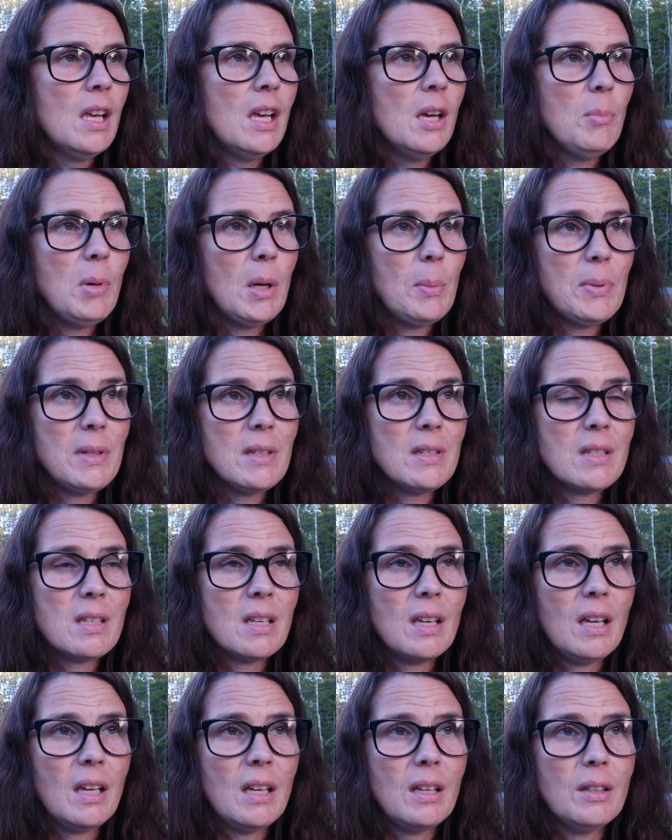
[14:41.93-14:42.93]
puppies
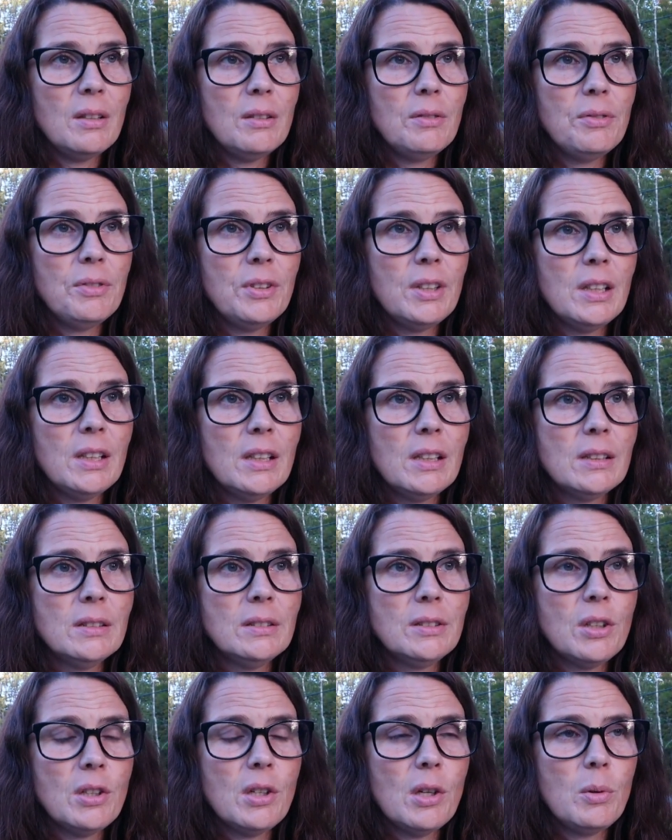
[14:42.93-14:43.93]
have,
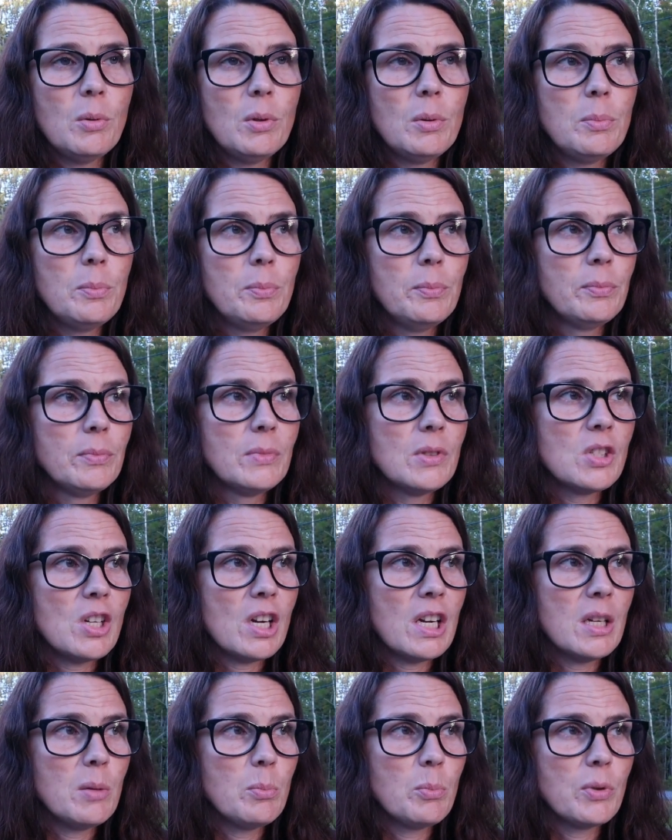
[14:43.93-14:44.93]
you know, with
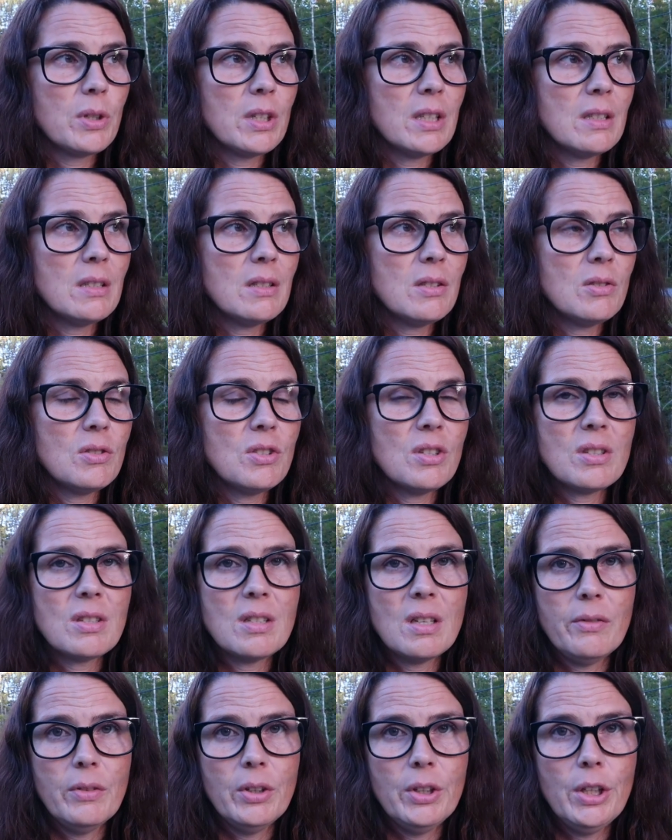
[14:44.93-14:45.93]
giant breeds, you just
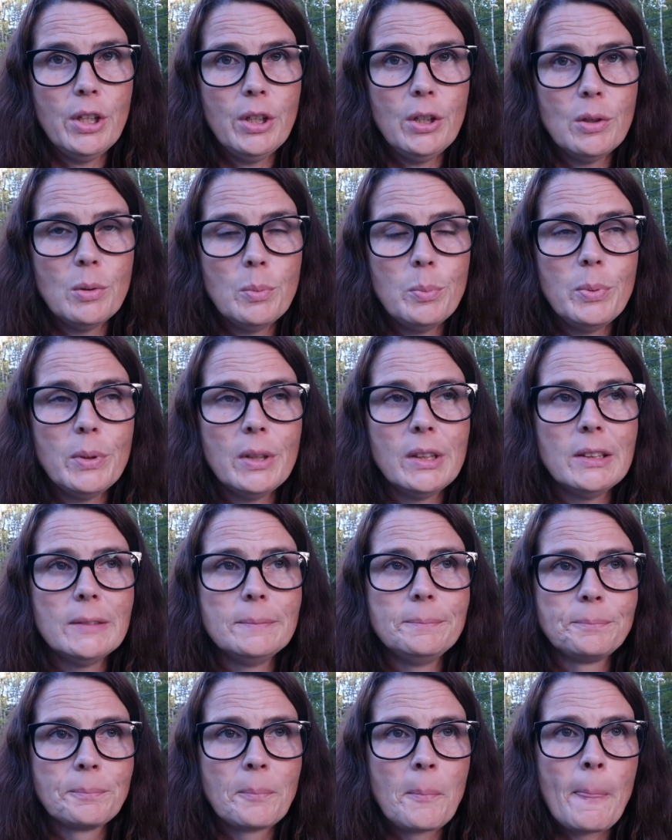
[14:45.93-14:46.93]
never know. But
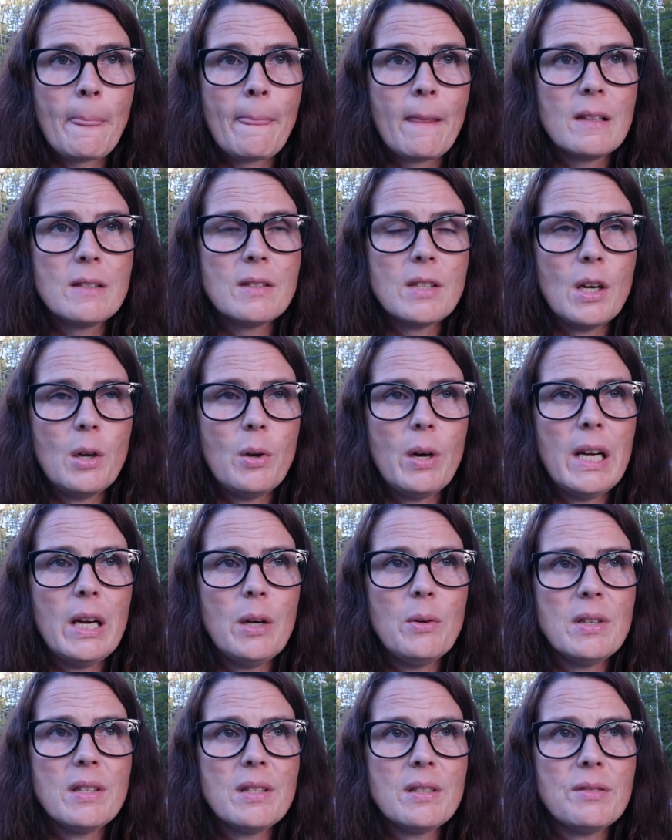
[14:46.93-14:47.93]
so I
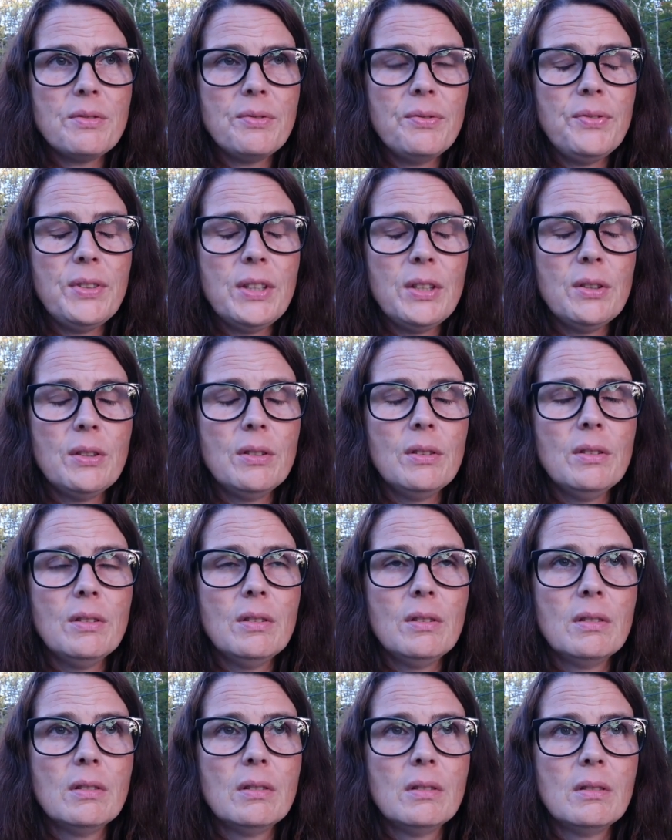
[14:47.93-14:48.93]
always feel
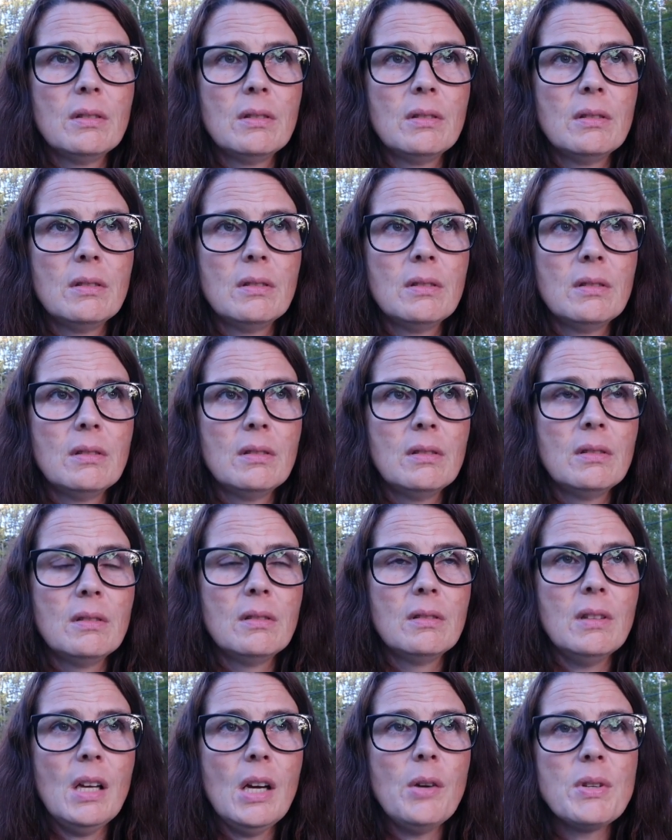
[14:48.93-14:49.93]

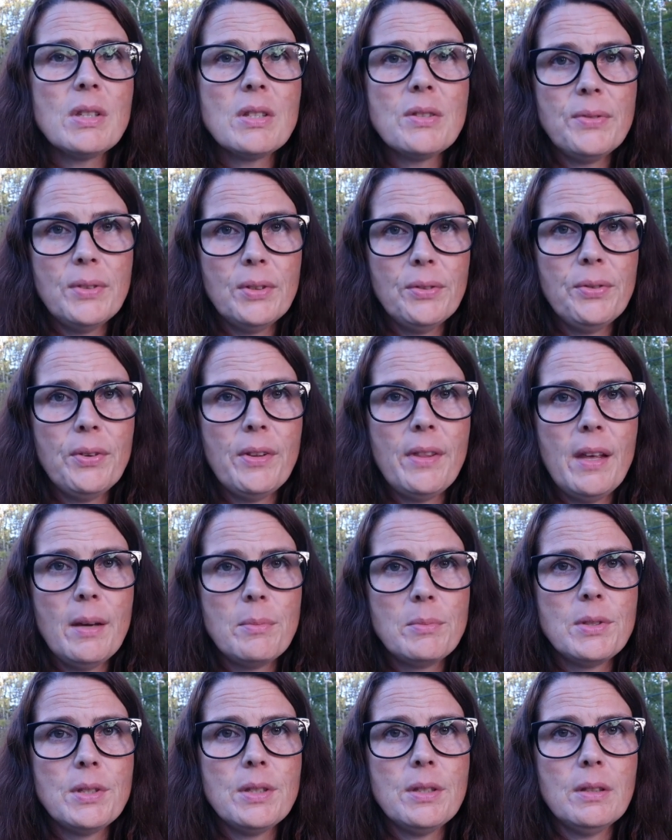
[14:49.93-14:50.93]
for
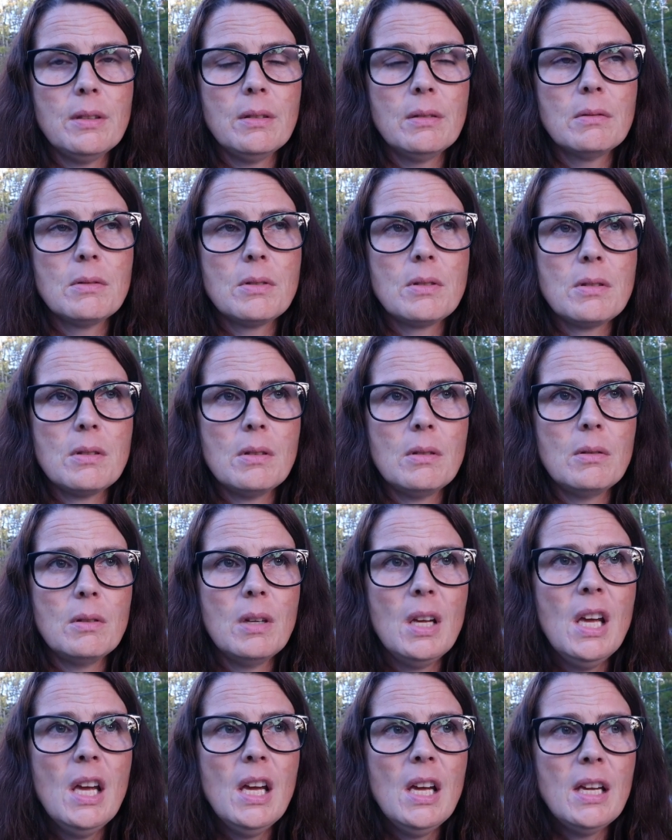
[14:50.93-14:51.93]
them too. So
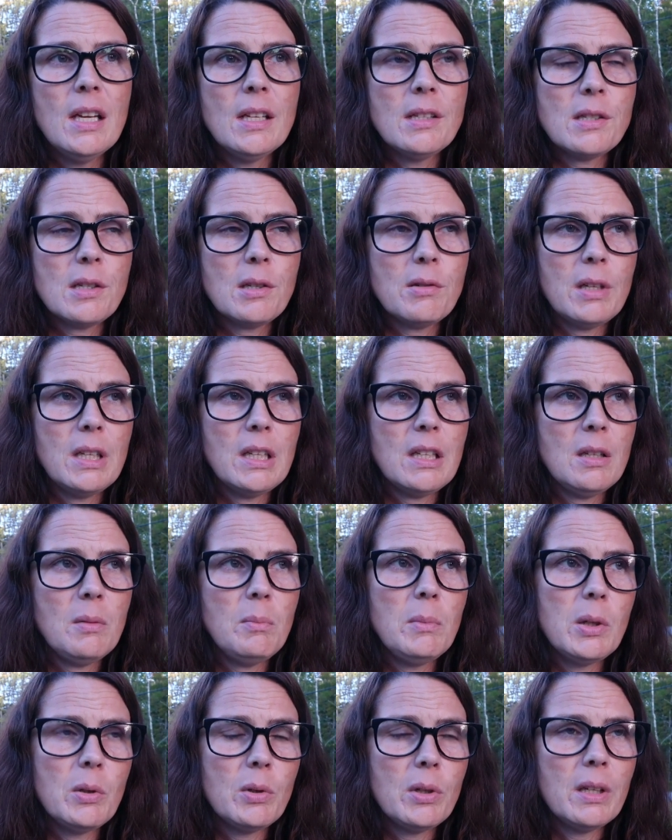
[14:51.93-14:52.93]
it's a great
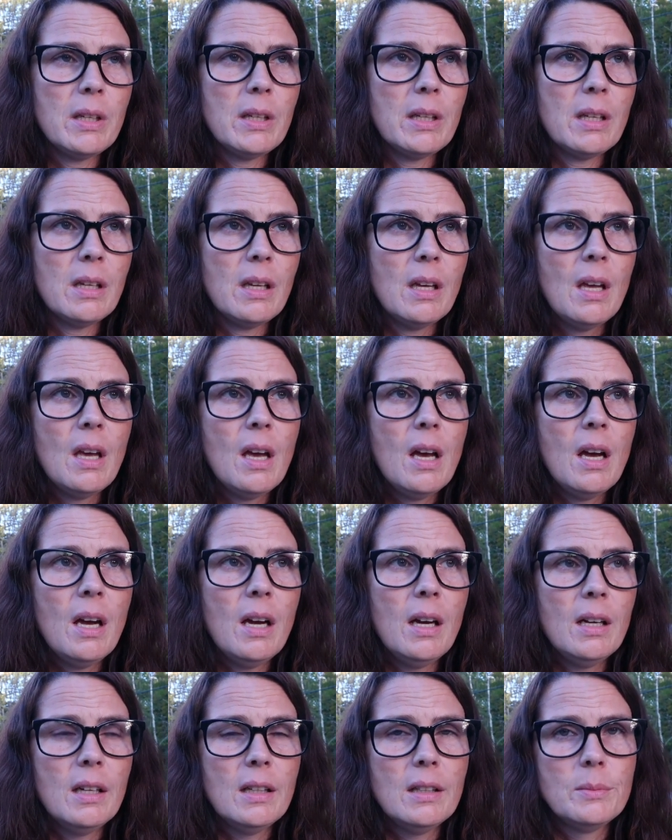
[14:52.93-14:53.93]
community.
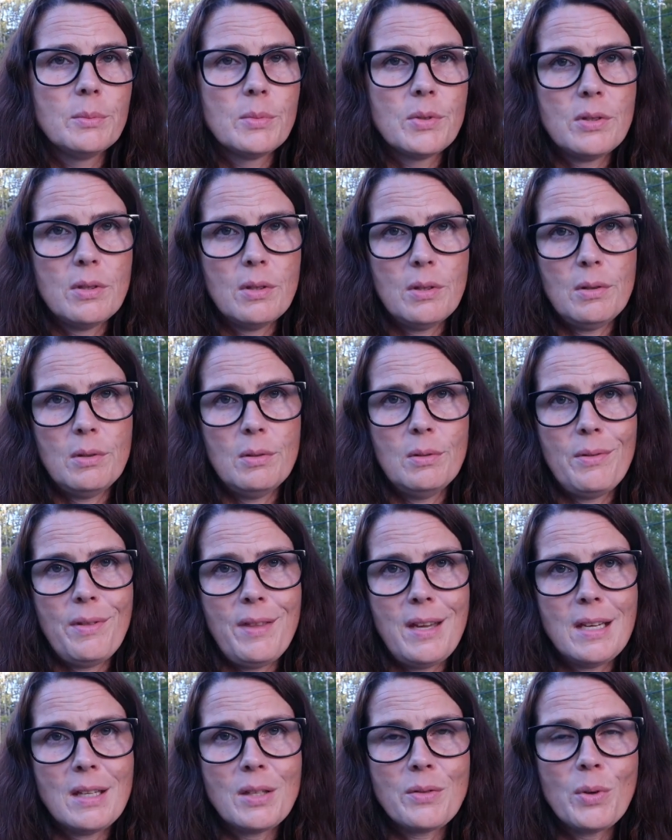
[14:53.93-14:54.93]
So
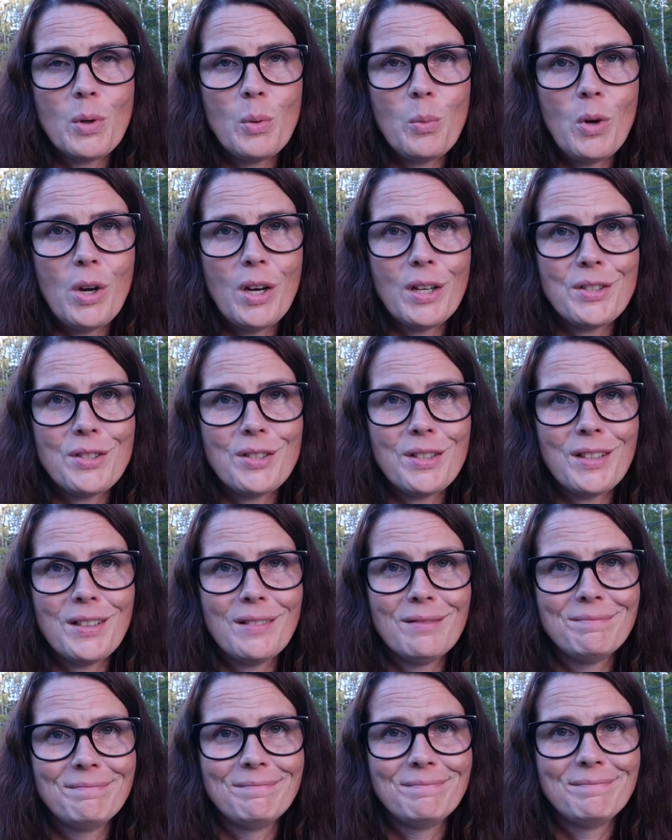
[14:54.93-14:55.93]
thanks for watching.